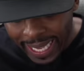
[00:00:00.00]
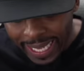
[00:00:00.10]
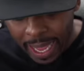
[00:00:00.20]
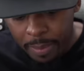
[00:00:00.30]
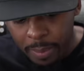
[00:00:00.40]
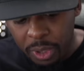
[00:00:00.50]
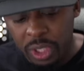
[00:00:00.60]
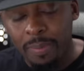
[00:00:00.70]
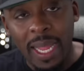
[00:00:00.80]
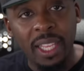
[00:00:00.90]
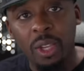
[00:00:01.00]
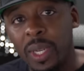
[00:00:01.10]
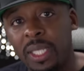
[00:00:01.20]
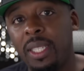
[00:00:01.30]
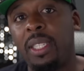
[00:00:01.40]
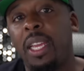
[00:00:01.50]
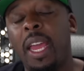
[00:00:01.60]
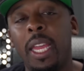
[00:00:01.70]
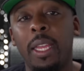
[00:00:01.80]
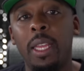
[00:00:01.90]
get a membership like U S C
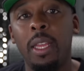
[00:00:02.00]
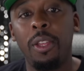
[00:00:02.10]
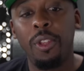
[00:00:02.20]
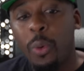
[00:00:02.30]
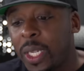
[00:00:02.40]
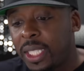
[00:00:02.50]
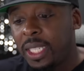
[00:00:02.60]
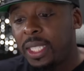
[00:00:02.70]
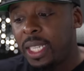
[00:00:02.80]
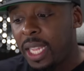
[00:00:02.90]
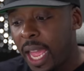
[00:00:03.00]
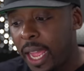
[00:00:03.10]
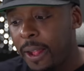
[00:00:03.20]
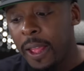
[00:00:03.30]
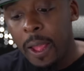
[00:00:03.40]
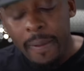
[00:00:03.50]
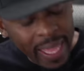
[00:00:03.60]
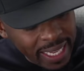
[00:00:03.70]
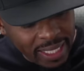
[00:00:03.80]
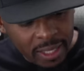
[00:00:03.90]
C A. U S C C A
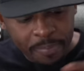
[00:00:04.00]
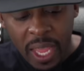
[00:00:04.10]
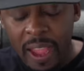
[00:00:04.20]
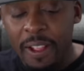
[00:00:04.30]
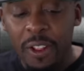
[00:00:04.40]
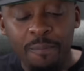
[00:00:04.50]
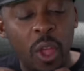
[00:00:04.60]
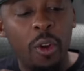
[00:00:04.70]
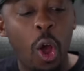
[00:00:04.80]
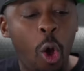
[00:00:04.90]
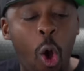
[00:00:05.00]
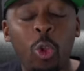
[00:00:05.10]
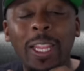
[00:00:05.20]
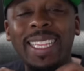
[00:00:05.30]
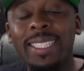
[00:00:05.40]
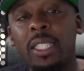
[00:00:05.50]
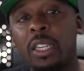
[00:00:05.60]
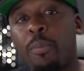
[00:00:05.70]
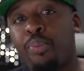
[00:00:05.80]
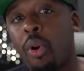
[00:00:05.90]
is a
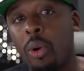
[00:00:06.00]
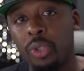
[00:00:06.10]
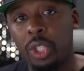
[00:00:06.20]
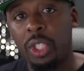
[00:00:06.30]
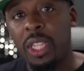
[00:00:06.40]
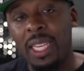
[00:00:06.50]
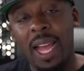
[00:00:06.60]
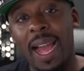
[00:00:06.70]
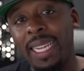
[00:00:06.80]
holistic approach to the